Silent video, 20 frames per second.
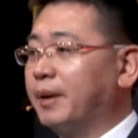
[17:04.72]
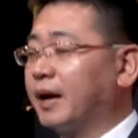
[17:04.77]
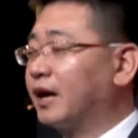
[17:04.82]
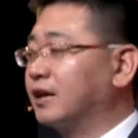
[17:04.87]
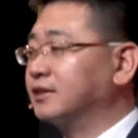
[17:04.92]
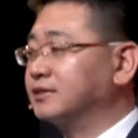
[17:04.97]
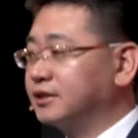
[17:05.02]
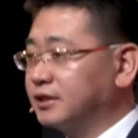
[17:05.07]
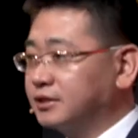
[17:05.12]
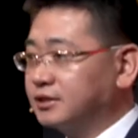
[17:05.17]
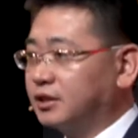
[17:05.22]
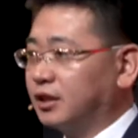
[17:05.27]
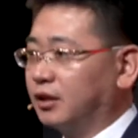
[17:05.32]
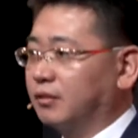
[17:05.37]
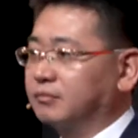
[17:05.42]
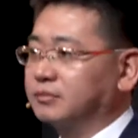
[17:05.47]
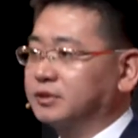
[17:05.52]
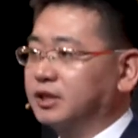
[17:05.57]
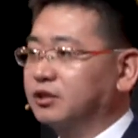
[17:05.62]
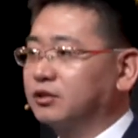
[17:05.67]
backend
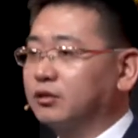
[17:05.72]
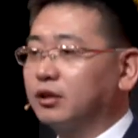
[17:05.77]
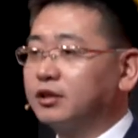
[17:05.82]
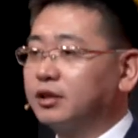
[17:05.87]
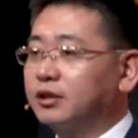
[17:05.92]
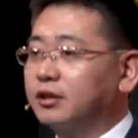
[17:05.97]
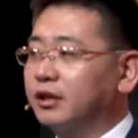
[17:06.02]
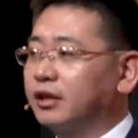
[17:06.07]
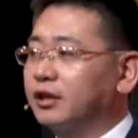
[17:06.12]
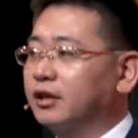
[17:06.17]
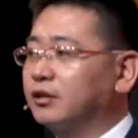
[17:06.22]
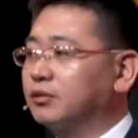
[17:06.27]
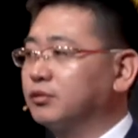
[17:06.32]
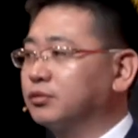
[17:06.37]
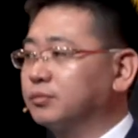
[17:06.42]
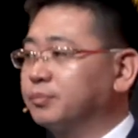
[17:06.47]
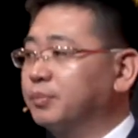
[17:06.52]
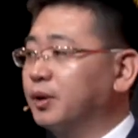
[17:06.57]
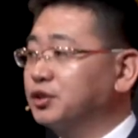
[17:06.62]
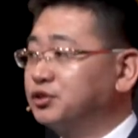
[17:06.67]
system. They don't need
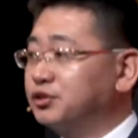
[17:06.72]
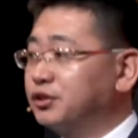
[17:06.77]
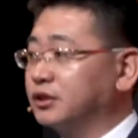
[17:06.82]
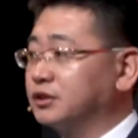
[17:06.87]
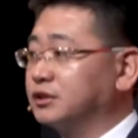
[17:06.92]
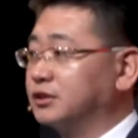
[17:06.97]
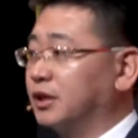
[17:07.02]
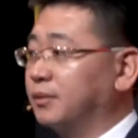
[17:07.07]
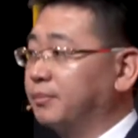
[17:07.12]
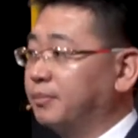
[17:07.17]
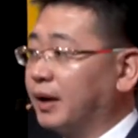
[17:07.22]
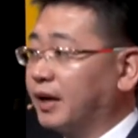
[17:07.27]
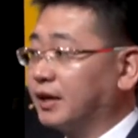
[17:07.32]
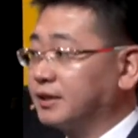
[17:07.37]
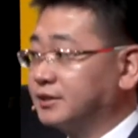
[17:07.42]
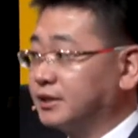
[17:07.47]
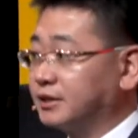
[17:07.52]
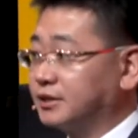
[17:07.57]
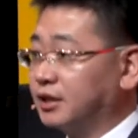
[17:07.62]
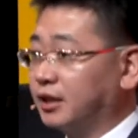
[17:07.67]
to purchase the
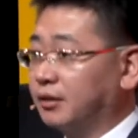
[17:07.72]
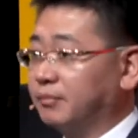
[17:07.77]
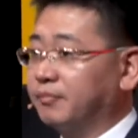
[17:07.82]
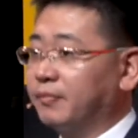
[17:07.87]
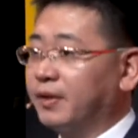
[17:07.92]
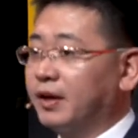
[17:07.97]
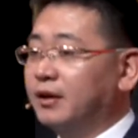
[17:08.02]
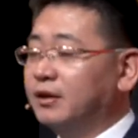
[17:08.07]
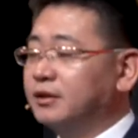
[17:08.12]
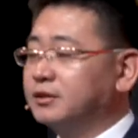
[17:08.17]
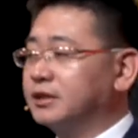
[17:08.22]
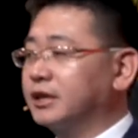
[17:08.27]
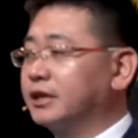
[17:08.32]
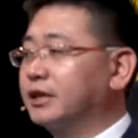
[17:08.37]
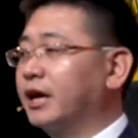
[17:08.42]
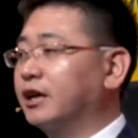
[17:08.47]
backend system. They